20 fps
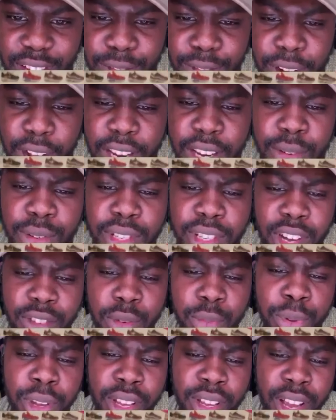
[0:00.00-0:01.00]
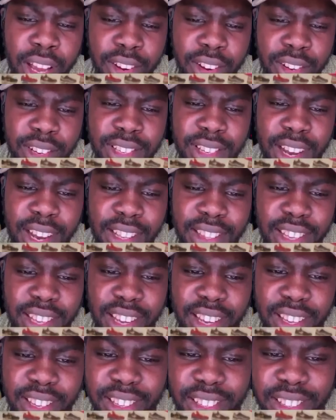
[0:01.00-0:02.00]
That's fine. There was another pair you had on the
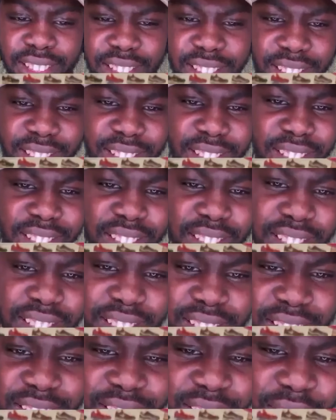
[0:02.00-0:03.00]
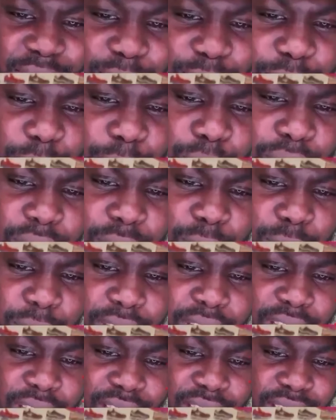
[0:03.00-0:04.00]
side there, which is
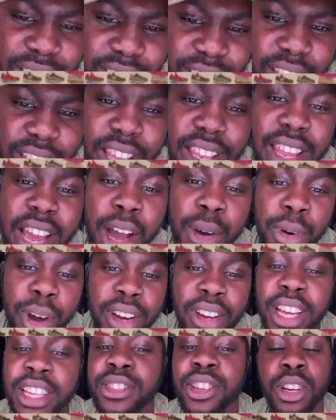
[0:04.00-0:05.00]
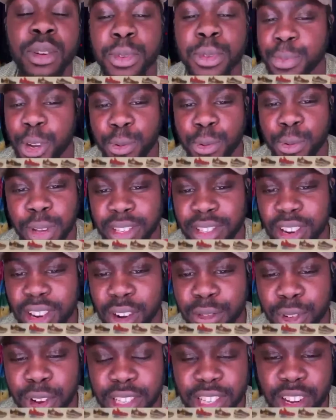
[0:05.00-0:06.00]
pretty wicked. Yeah, that one. That's not the bespoke
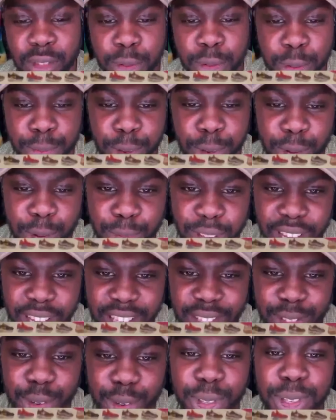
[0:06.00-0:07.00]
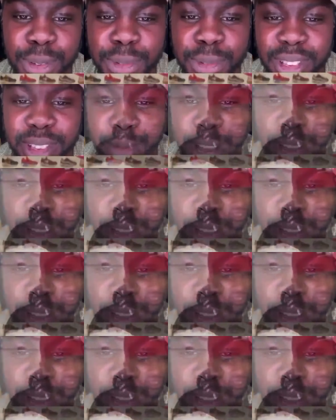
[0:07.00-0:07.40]
pair, so I thought it was another bespoke pair. Talk to